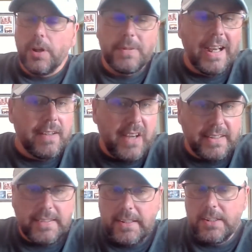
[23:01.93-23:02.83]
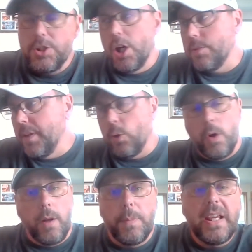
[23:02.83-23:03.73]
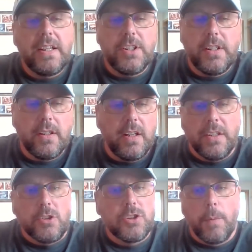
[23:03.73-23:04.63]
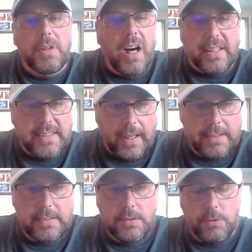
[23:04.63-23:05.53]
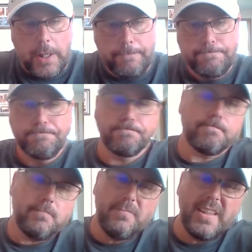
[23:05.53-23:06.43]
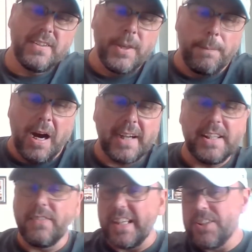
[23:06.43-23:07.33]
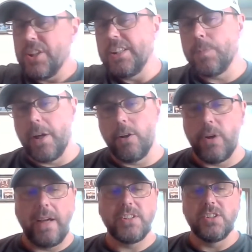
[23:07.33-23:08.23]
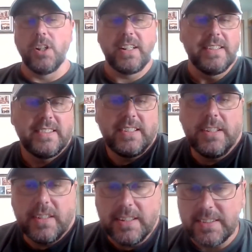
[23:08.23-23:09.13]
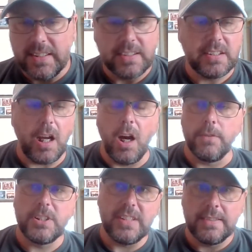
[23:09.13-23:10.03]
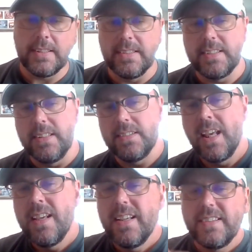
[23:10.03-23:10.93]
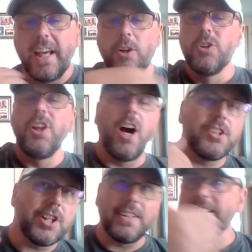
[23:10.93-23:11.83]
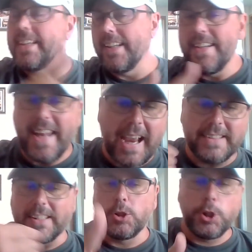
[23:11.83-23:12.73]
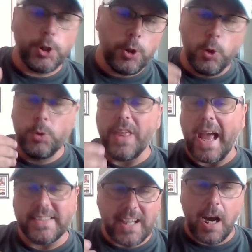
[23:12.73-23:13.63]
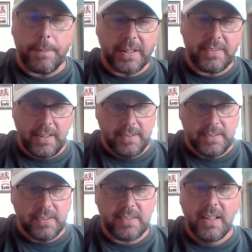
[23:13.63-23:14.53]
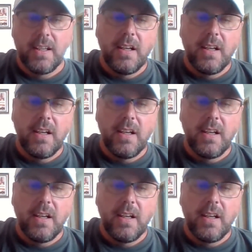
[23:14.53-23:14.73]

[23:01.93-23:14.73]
some kind of idea, judgment, or an opinion in some context, right? The body of each of these paragraphs is going to consist of sentences that are logically connected to that topic sentence.